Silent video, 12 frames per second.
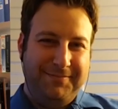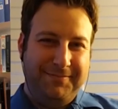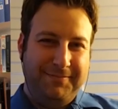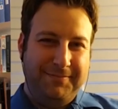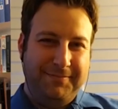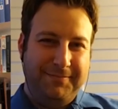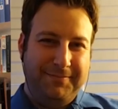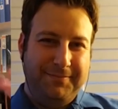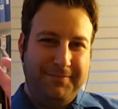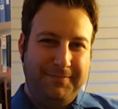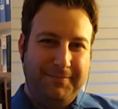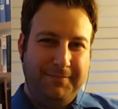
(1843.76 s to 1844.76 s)

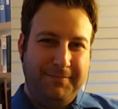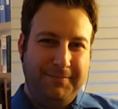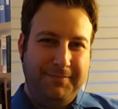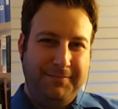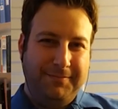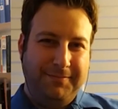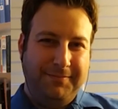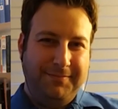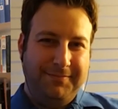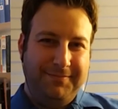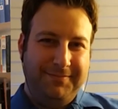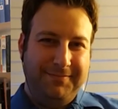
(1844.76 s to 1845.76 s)

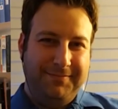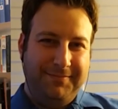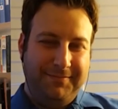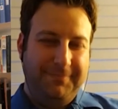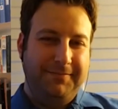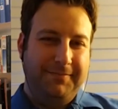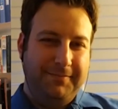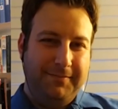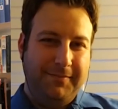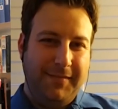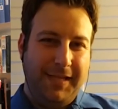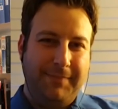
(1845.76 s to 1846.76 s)

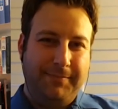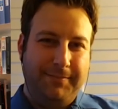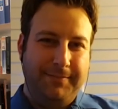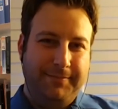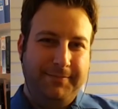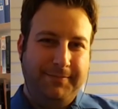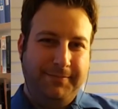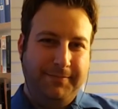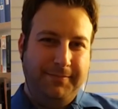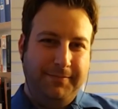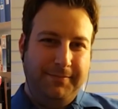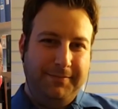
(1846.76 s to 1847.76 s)

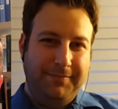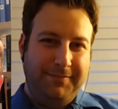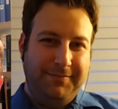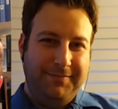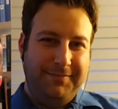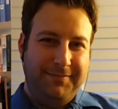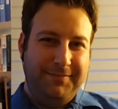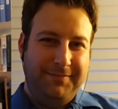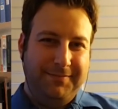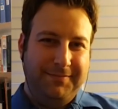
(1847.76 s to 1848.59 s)
The person shown says nothing.